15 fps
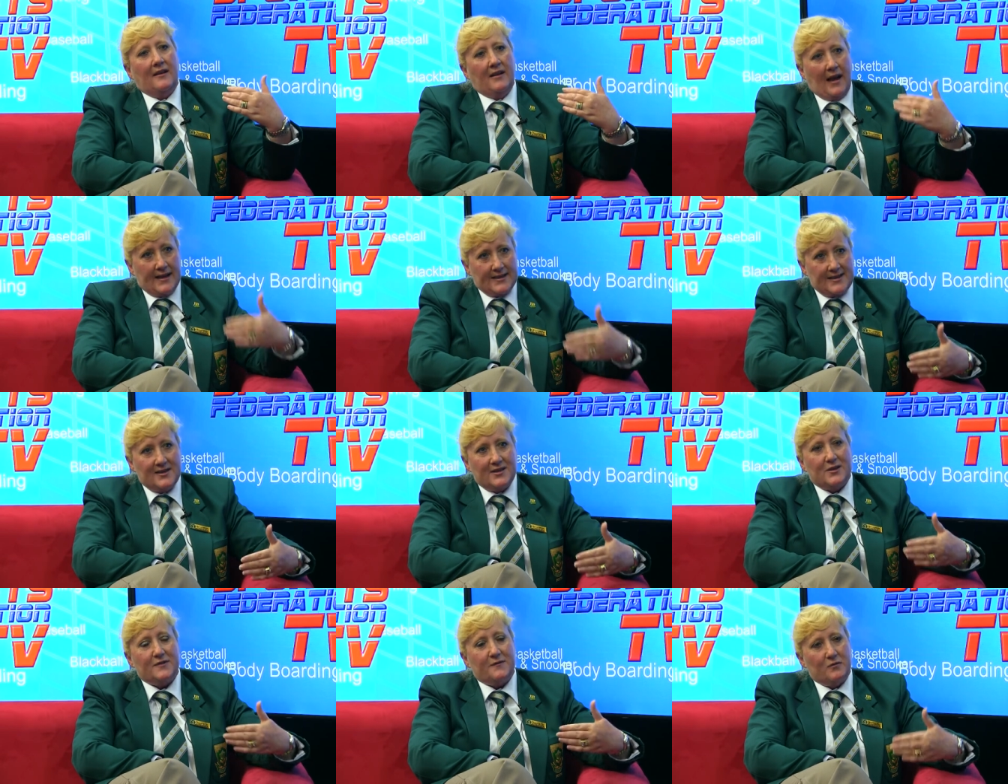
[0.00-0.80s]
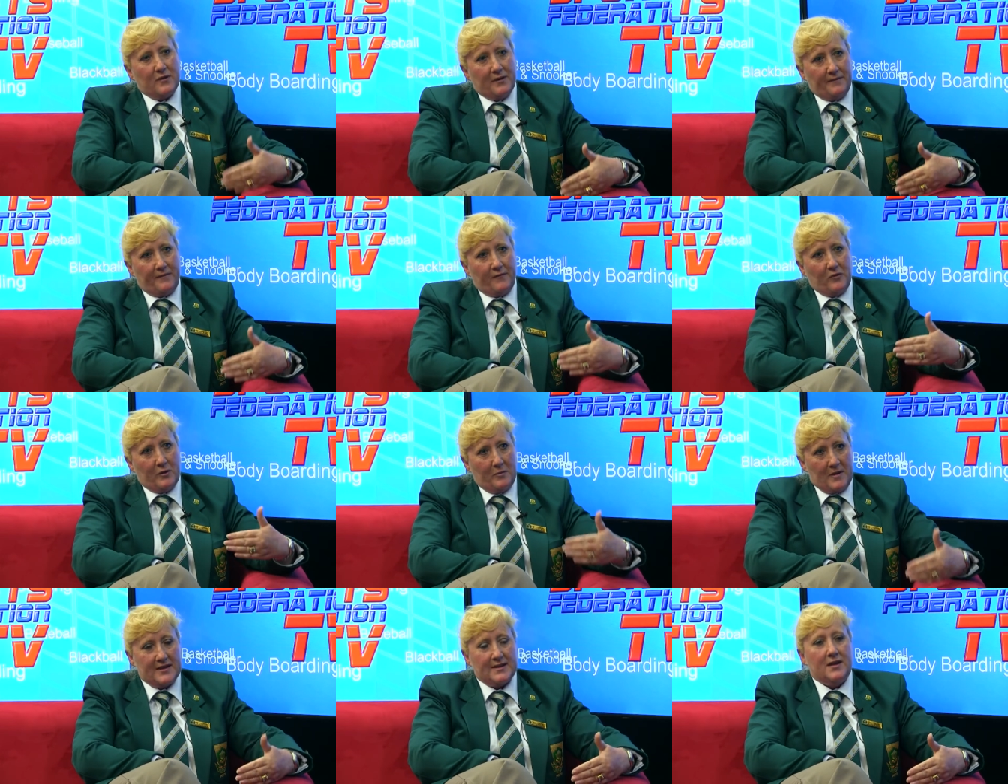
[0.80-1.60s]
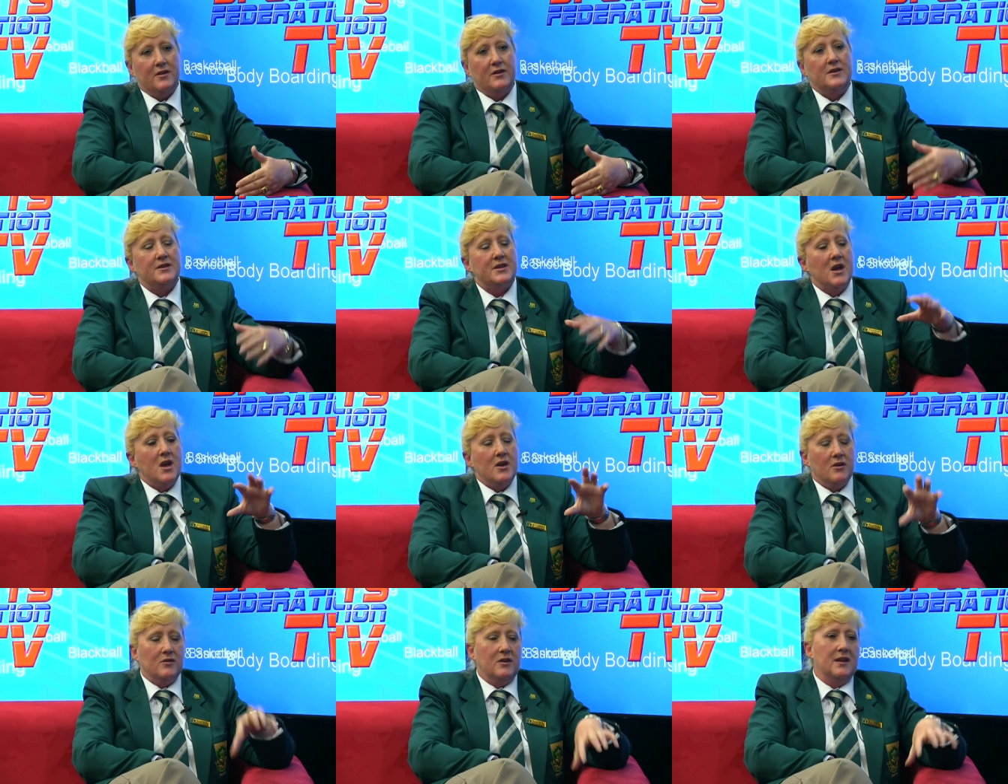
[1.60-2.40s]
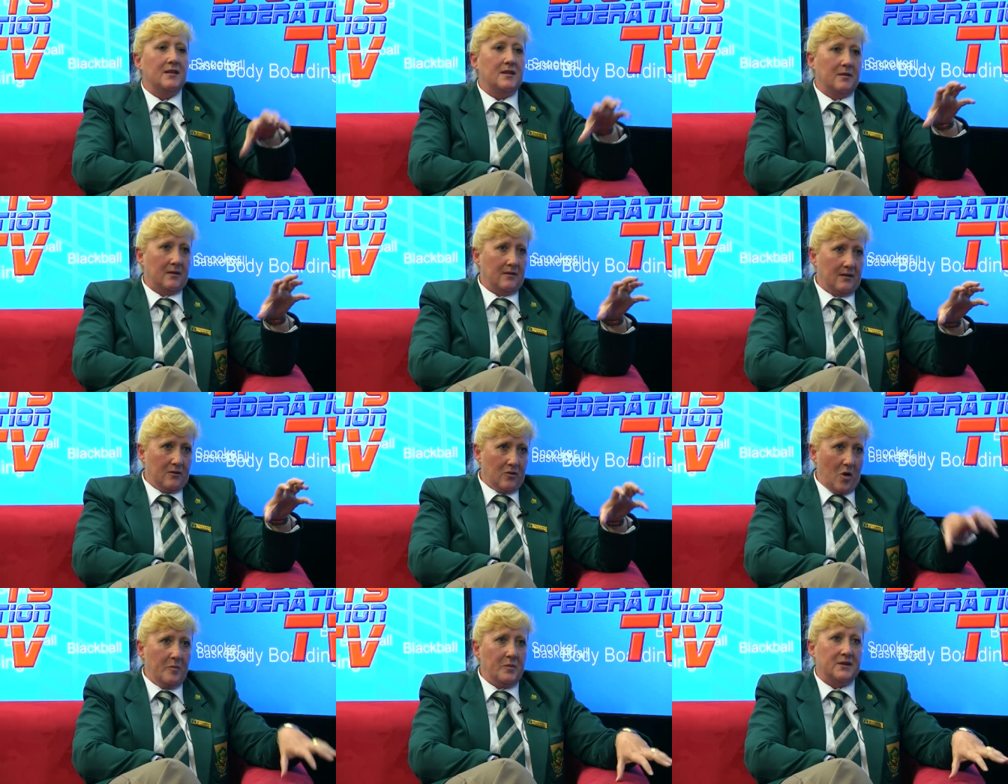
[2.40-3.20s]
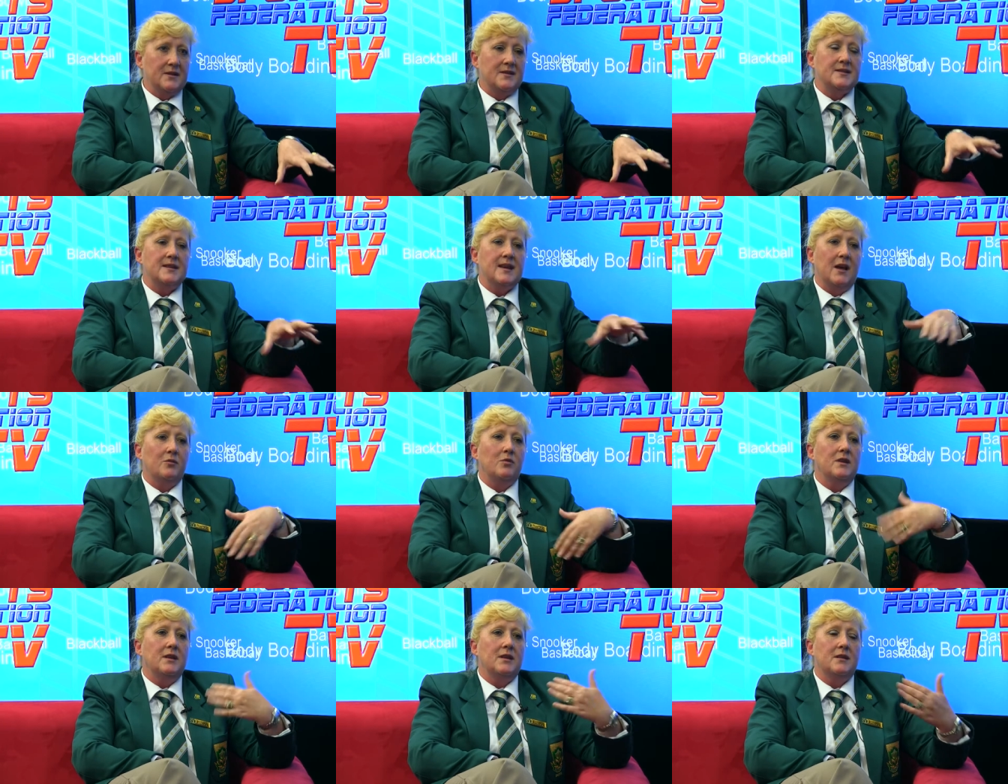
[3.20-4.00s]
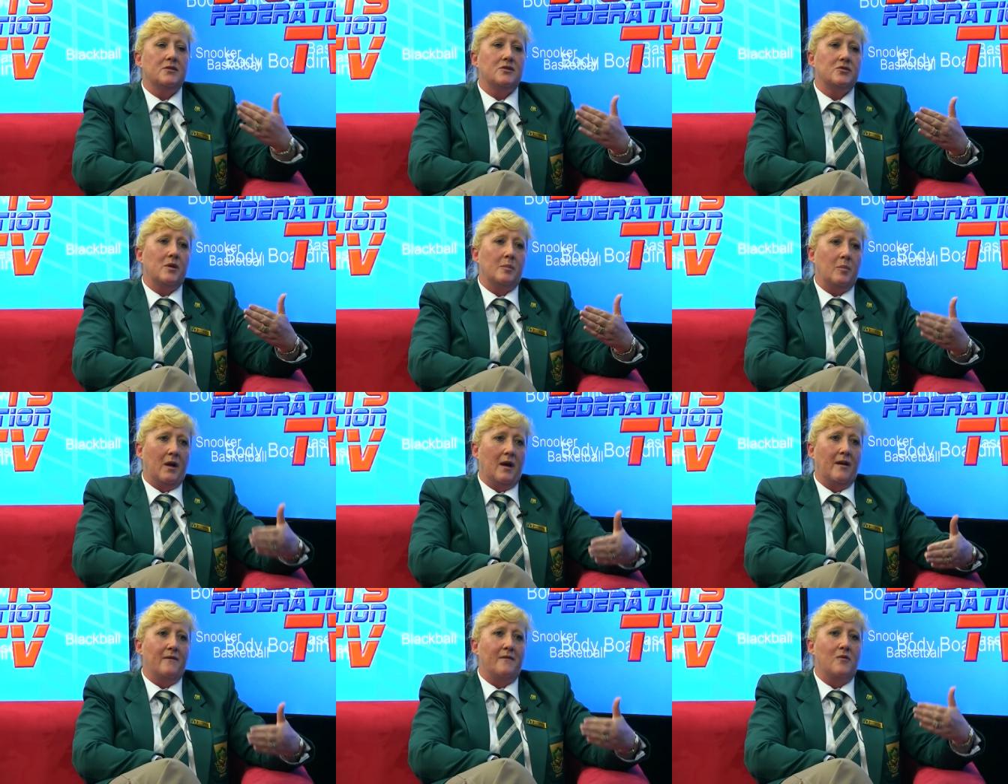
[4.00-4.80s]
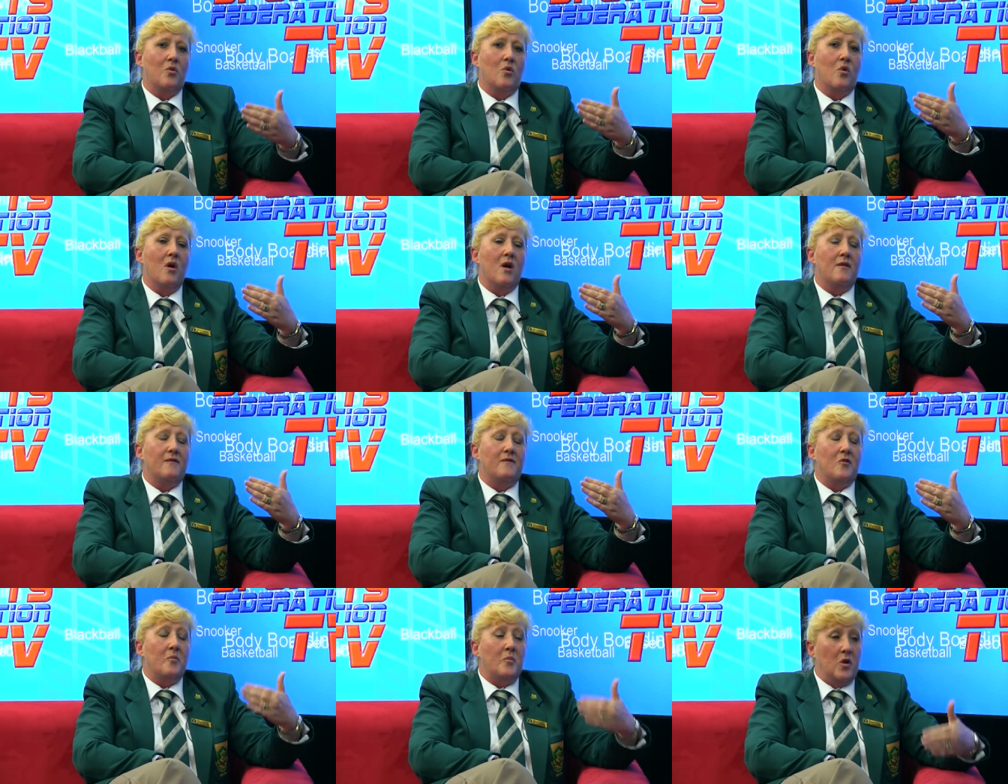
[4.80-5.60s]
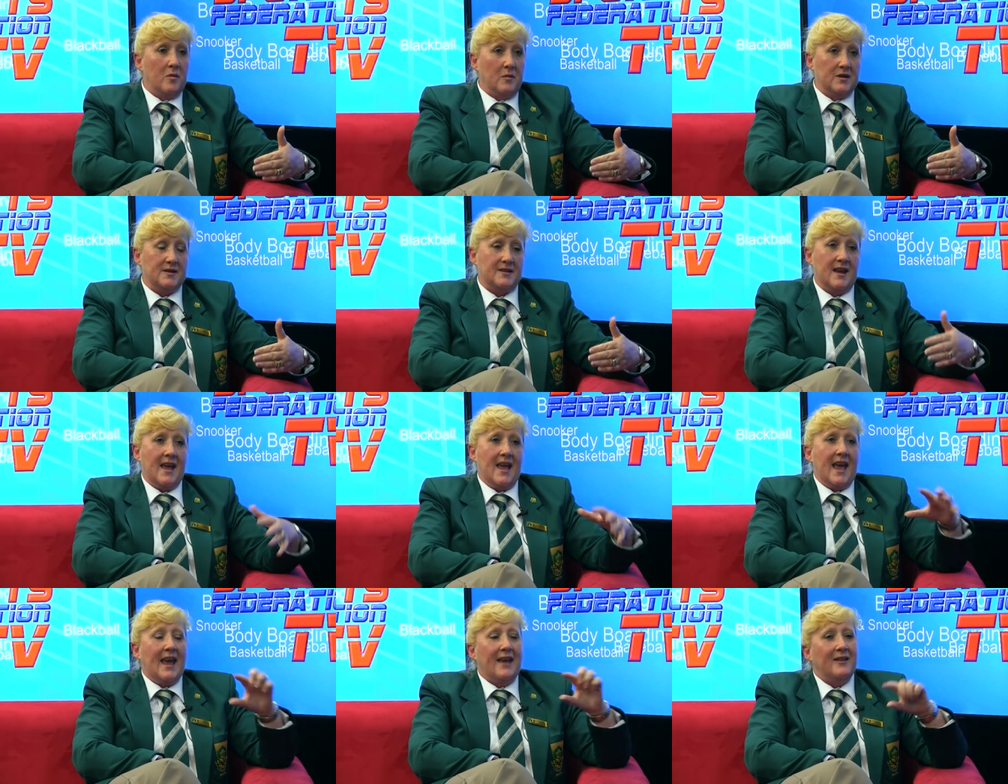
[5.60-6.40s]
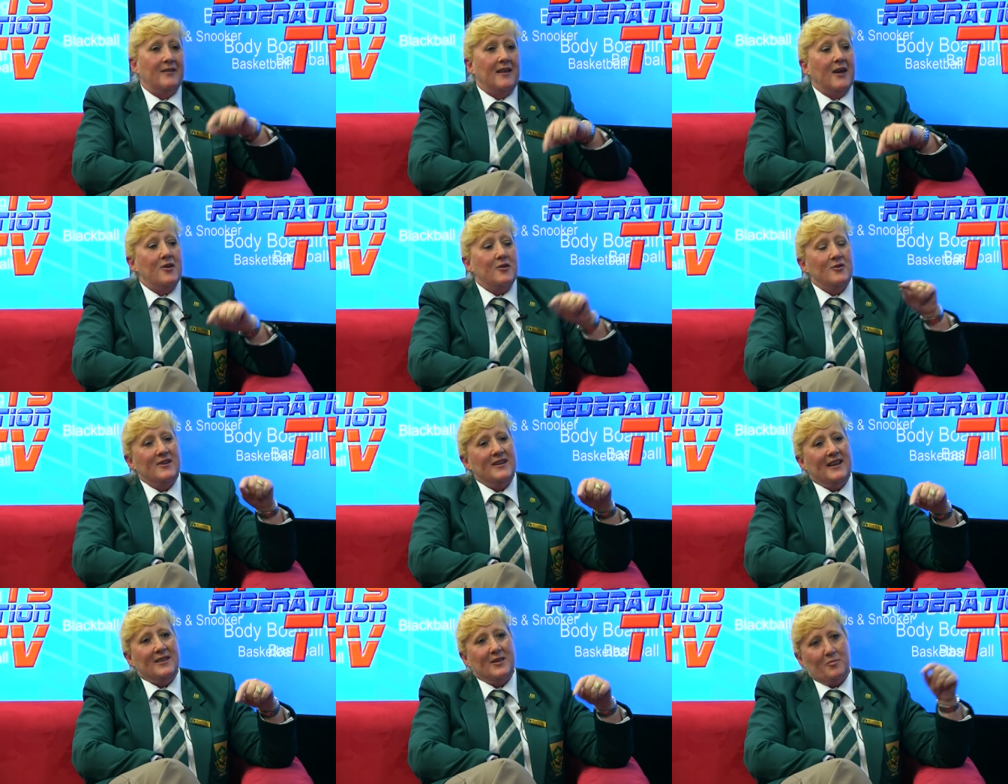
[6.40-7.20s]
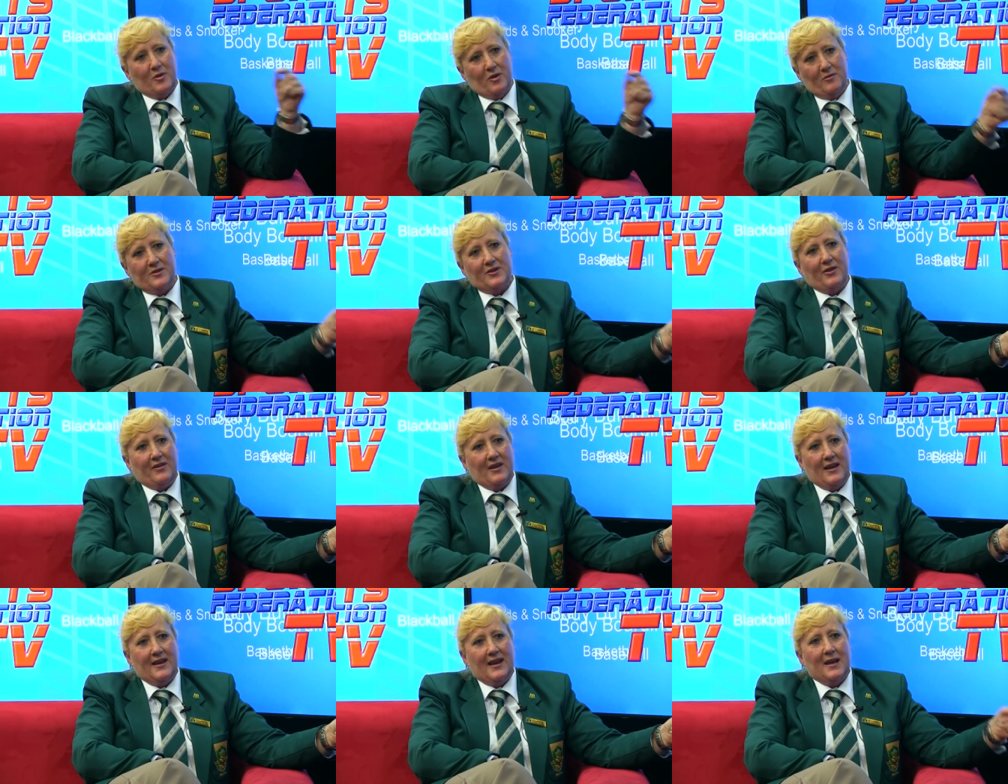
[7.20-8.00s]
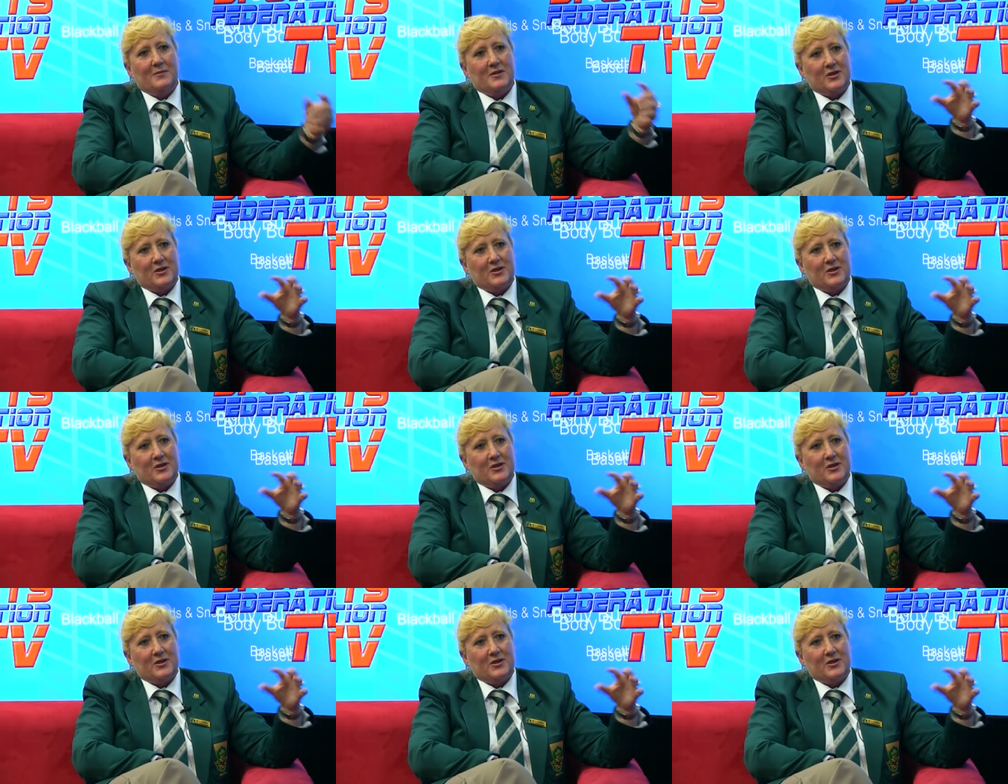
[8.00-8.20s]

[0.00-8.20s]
licenses for the for the muzzleloaders, you need the, the competency, and we needed to apply for for permits, and they couldn't get the permits on their name.